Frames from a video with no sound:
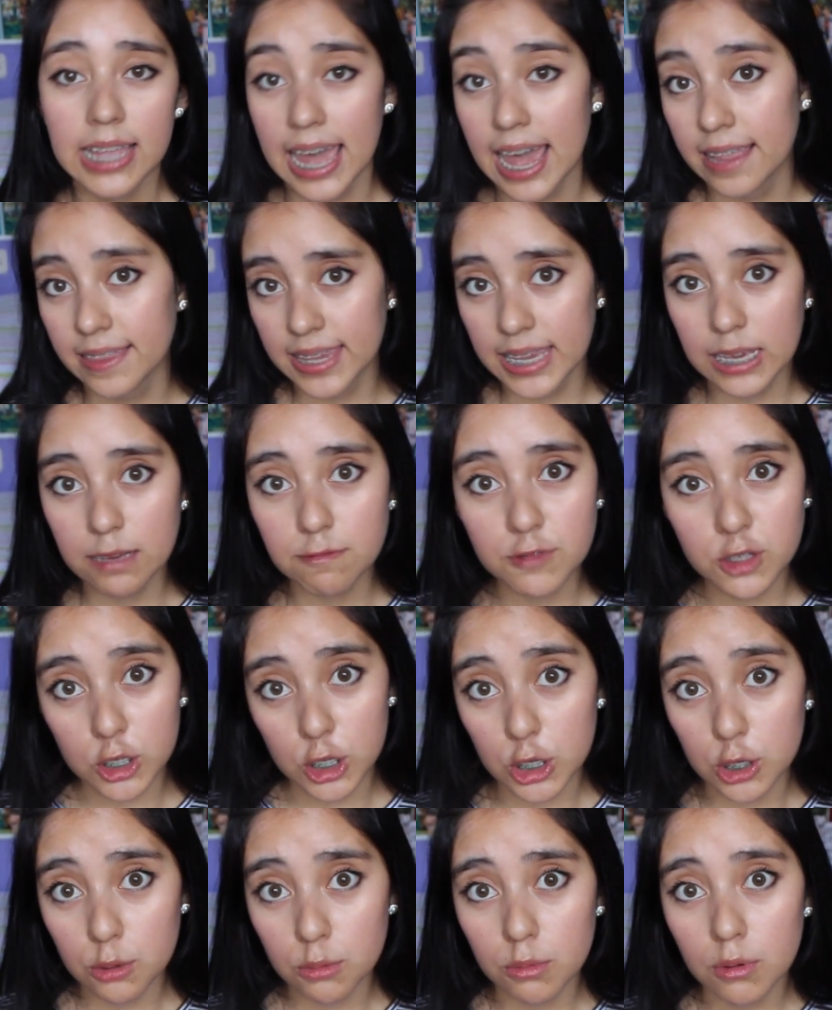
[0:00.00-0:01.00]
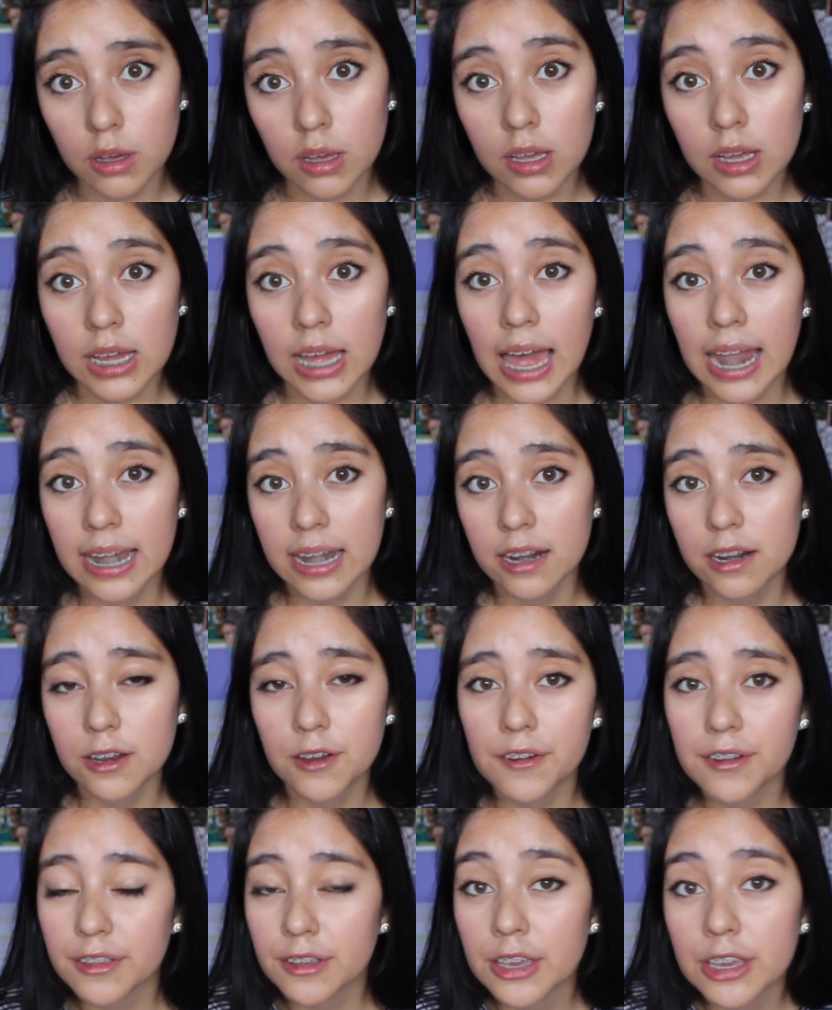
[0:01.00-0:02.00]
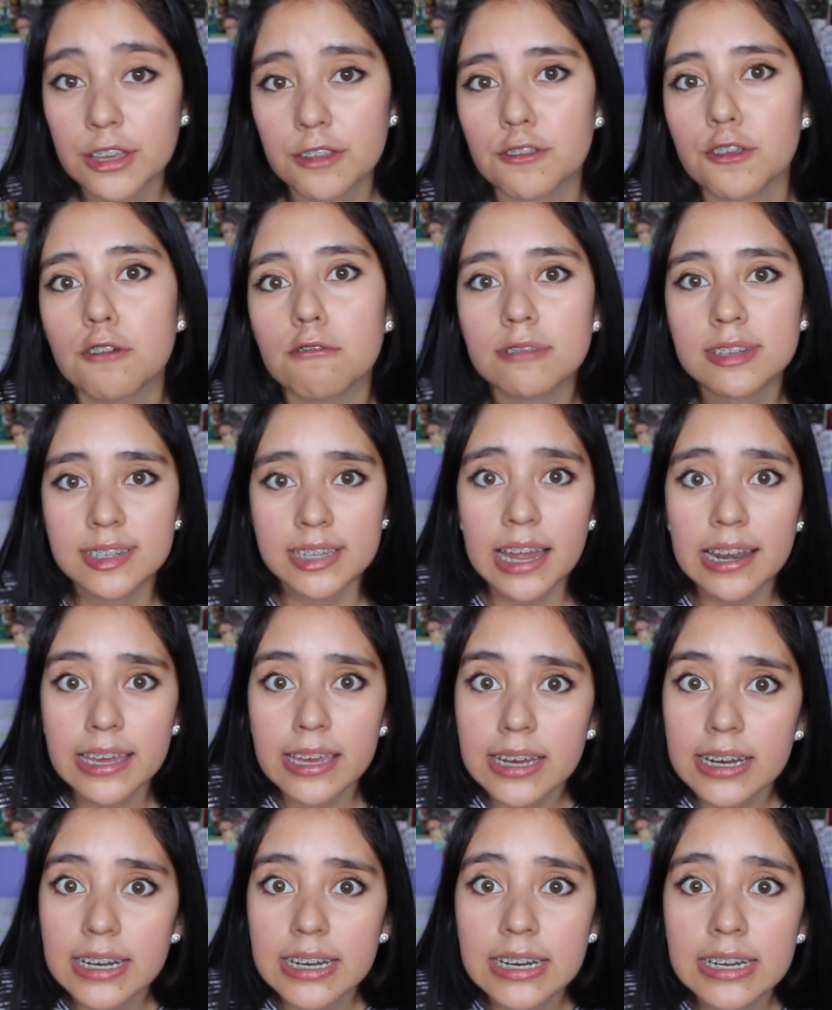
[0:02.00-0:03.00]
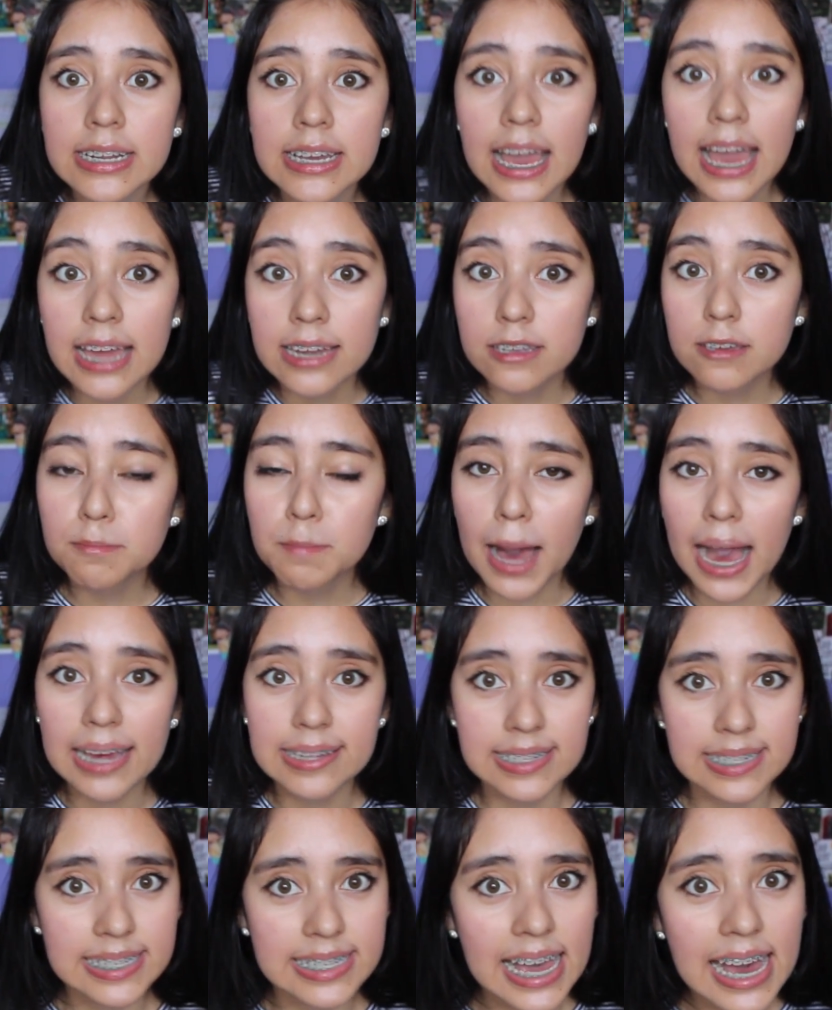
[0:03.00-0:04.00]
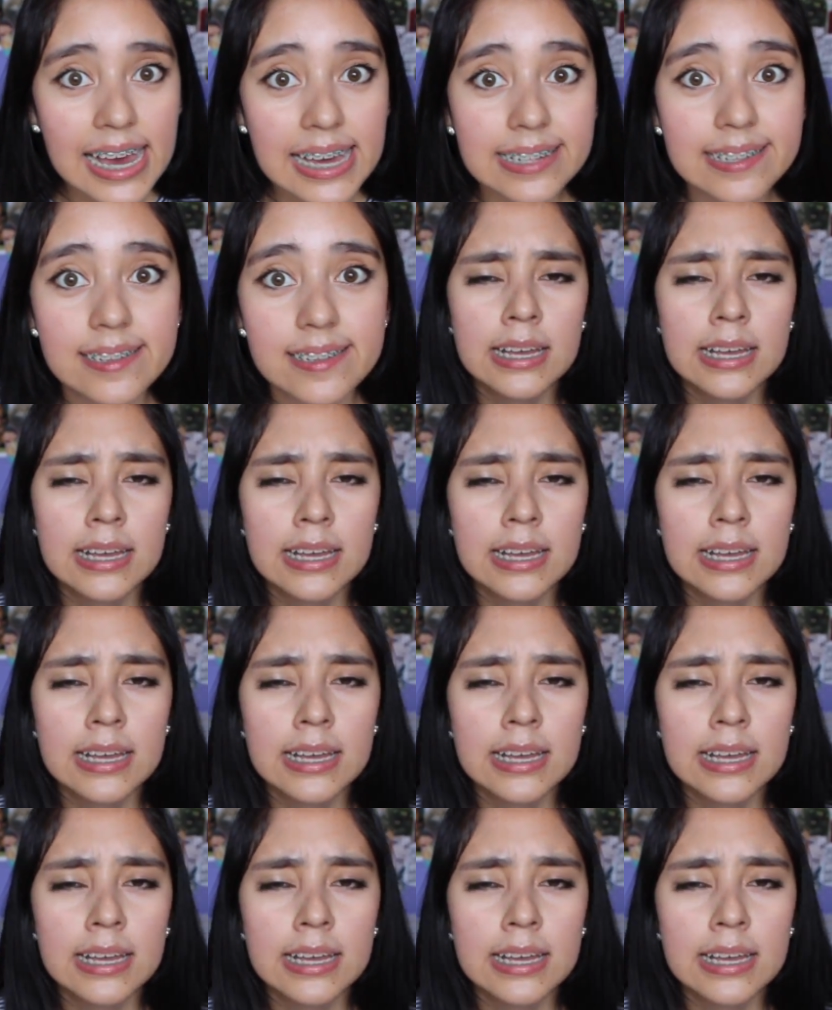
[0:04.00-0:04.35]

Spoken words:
and they give to you, and you study good and you pass the test.